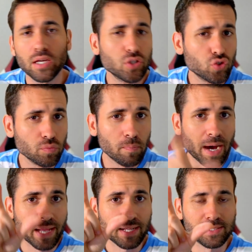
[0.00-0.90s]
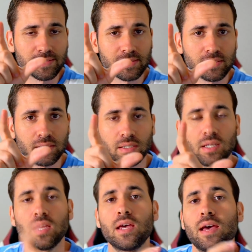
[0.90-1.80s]
to Binance,
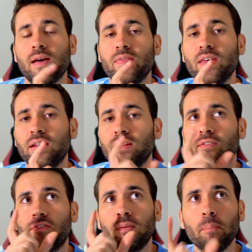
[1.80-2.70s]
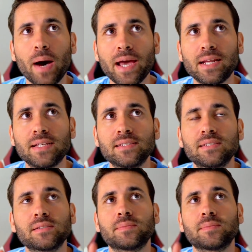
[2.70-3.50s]
and then from Binance